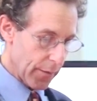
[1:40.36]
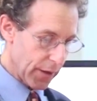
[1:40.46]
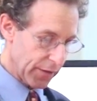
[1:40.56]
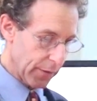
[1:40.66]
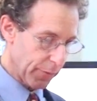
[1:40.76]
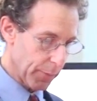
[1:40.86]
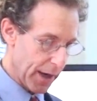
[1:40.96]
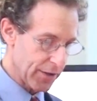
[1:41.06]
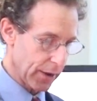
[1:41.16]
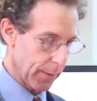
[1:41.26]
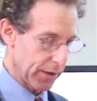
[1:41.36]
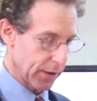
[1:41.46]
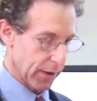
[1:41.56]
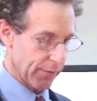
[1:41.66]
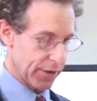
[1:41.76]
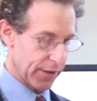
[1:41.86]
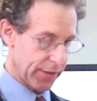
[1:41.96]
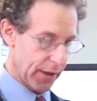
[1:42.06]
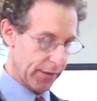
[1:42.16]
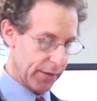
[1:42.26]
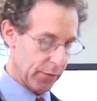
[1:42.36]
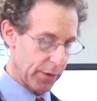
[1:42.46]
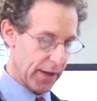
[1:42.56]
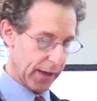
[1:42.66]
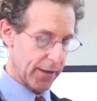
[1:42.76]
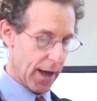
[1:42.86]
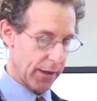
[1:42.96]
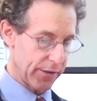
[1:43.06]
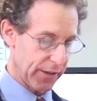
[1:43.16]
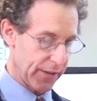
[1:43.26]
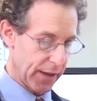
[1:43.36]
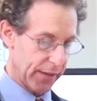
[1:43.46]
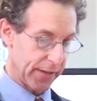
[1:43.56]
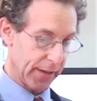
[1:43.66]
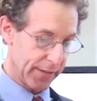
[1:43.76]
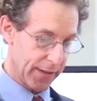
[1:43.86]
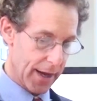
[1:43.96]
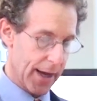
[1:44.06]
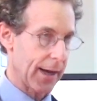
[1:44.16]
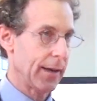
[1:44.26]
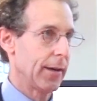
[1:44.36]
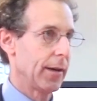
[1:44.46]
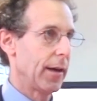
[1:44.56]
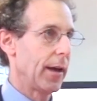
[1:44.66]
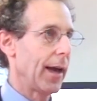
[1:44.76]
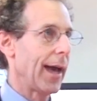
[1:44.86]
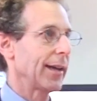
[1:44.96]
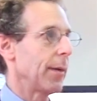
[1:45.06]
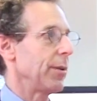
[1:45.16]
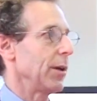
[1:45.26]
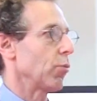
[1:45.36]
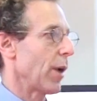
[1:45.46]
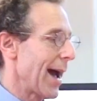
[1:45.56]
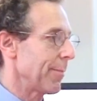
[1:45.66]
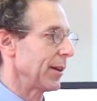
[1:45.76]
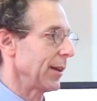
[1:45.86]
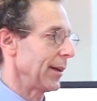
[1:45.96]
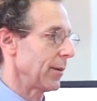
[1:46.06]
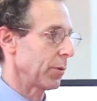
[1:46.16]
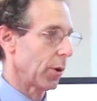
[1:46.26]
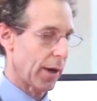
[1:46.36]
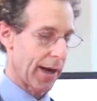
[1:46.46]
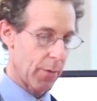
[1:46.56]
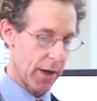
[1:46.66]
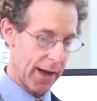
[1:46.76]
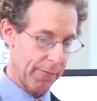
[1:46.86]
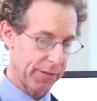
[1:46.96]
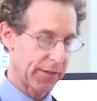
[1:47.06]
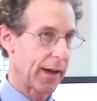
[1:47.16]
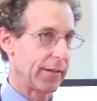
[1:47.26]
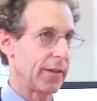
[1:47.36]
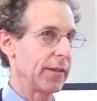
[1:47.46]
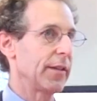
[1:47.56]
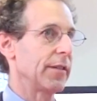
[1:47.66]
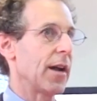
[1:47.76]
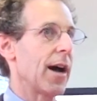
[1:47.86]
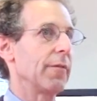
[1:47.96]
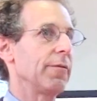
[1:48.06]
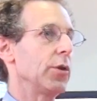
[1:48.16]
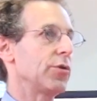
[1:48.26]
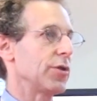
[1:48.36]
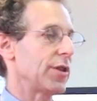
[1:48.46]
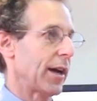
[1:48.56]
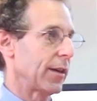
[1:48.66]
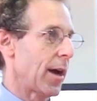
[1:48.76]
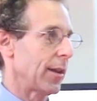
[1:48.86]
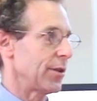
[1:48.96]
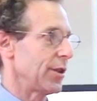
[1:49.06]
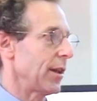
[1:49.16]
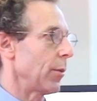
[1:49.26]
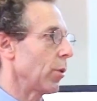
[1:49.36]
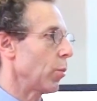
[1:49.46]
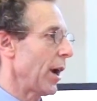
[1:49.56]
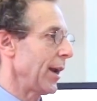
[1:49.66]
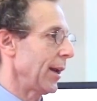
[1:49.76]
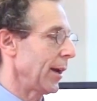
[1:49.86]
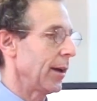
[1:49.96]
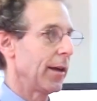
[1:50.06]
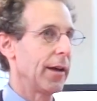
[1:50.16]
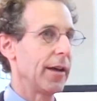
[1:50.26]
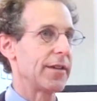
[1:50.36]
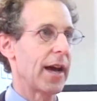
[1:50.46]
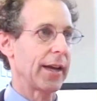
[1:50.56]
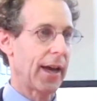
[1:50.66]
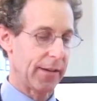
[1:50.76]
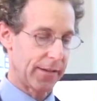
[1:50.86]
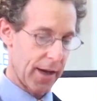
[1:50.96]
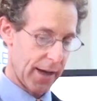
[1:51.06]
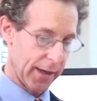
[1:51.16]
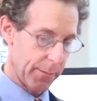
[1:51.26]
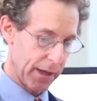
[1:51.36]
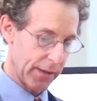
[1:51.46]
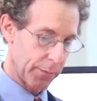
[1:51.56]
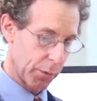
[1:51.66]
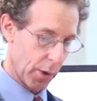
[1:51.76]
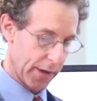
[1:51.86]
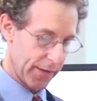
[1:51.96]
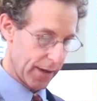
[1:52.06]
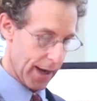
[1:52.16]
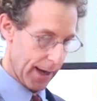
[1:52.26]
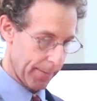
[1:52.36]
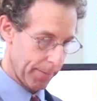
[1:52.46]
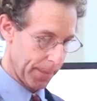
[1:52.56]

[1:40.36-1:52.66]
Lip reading: This information can be delivered to citizens with technologies that exist today and can be rapidly deployed. I want to emphasize, this is not future technology that we're waiting decades on. It can be deployed today.